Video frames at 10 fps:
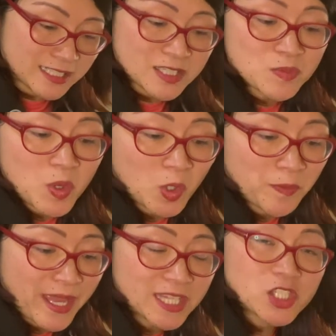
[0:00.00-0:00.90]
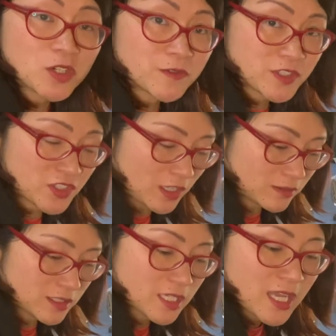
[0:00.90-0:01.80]
small pinch of salt.
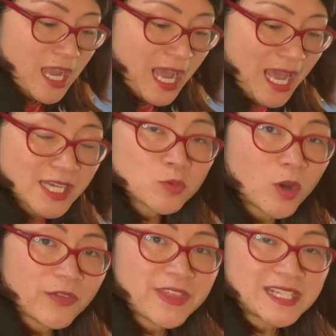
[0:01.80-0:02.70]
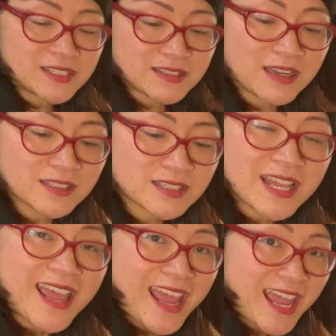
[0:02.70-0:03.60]
And what this does
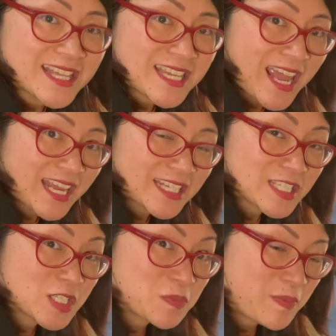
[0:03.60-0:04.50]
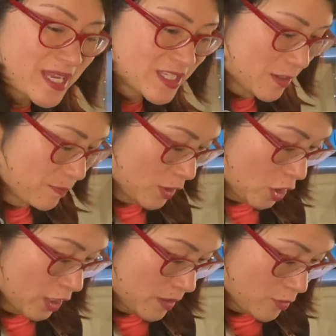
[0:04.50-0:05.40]
is it speeds up the
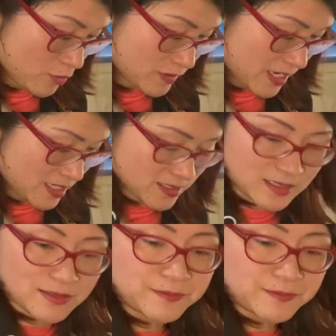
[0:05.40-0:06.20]
cooking process.